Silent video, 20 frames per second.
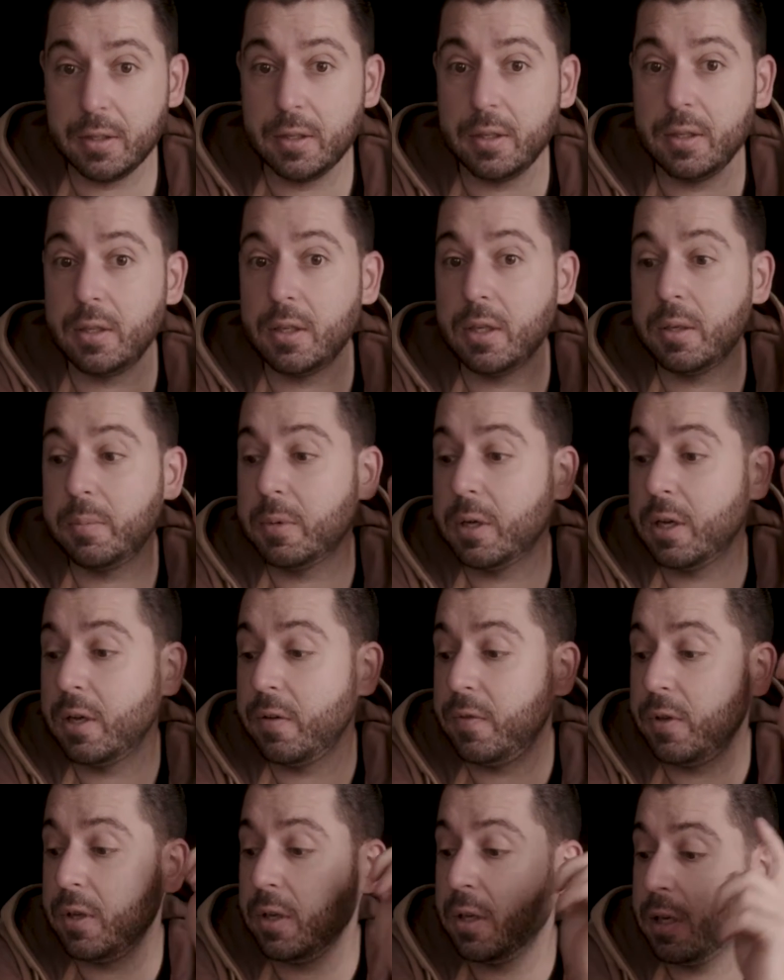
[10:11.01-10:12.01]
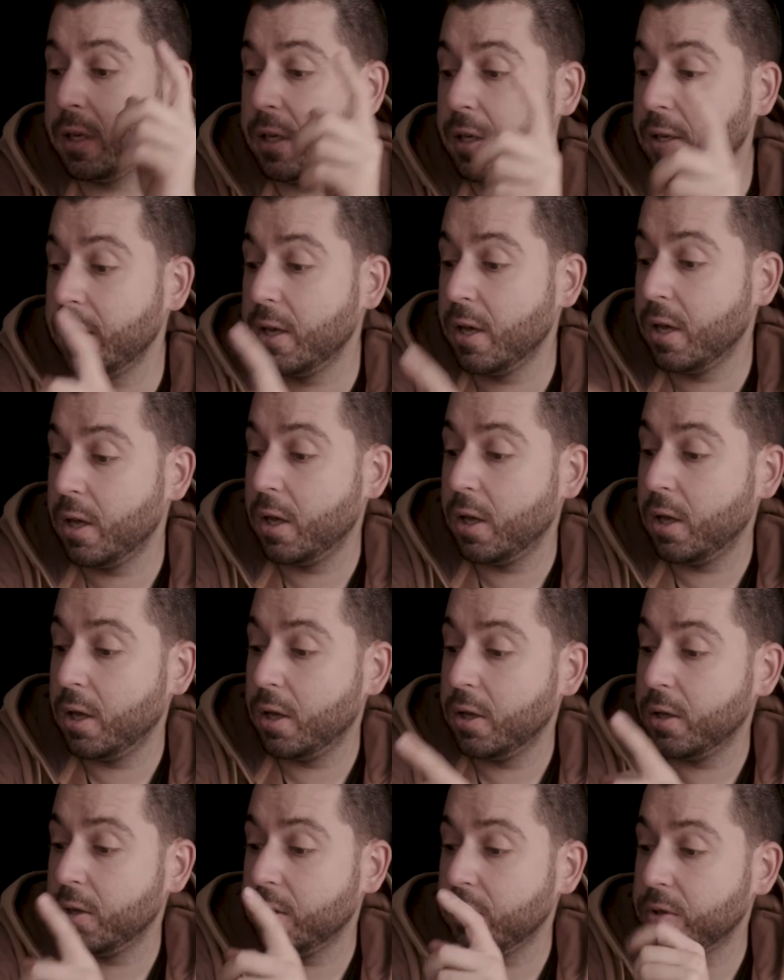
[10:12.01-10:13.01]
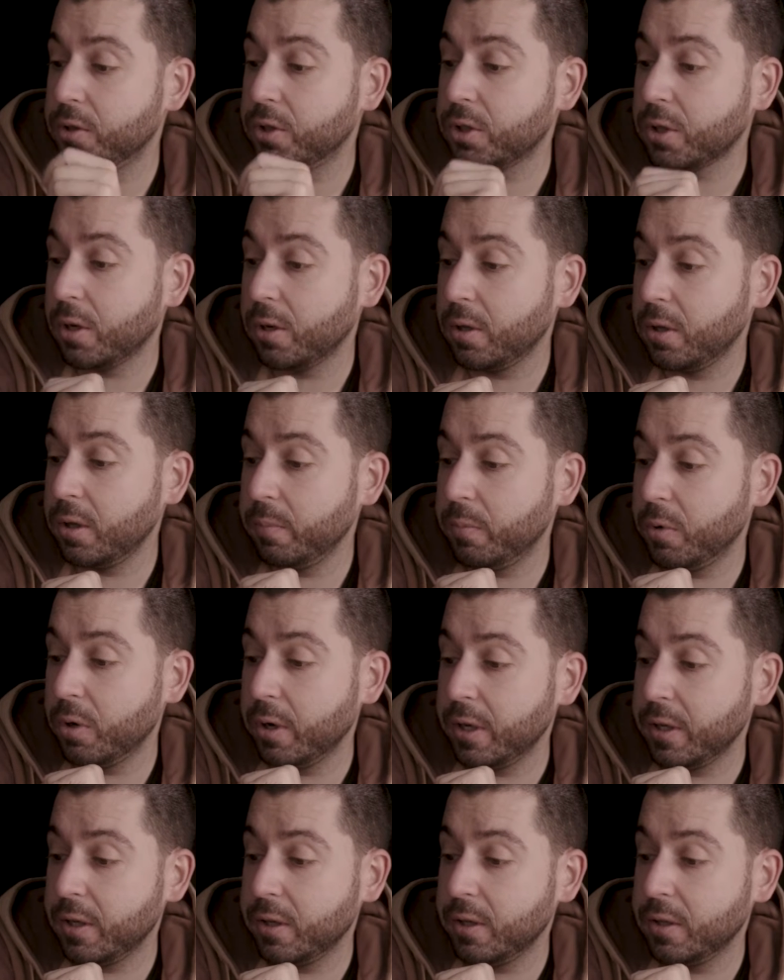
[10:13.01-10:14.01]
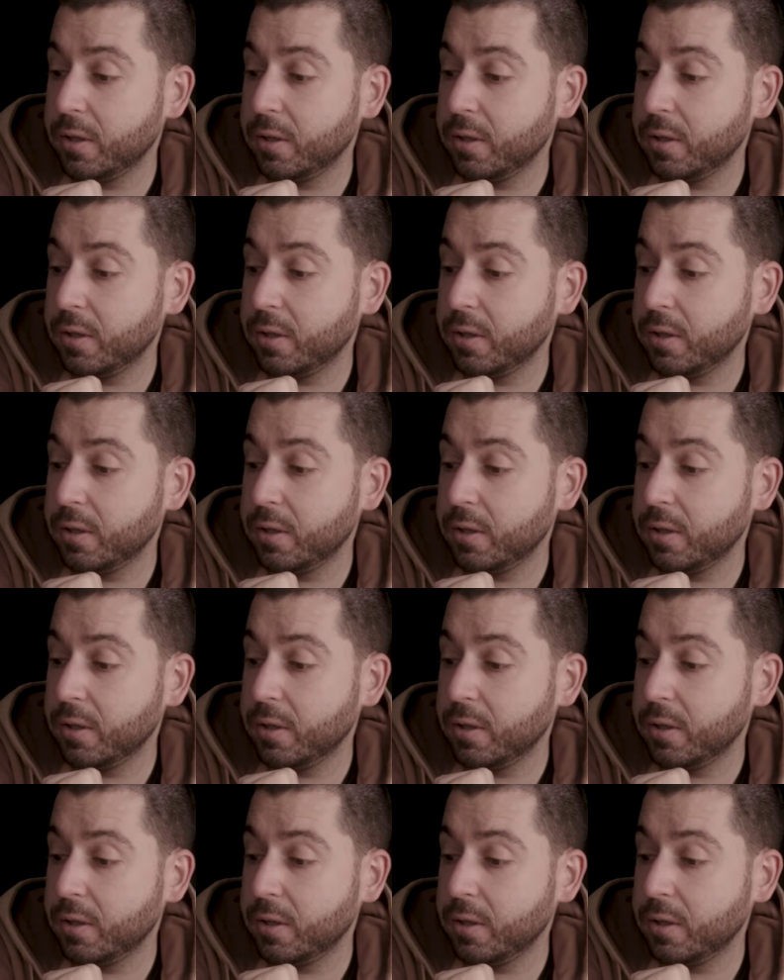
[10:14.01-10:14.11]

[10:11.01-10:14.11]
and I'm having a chocolate break.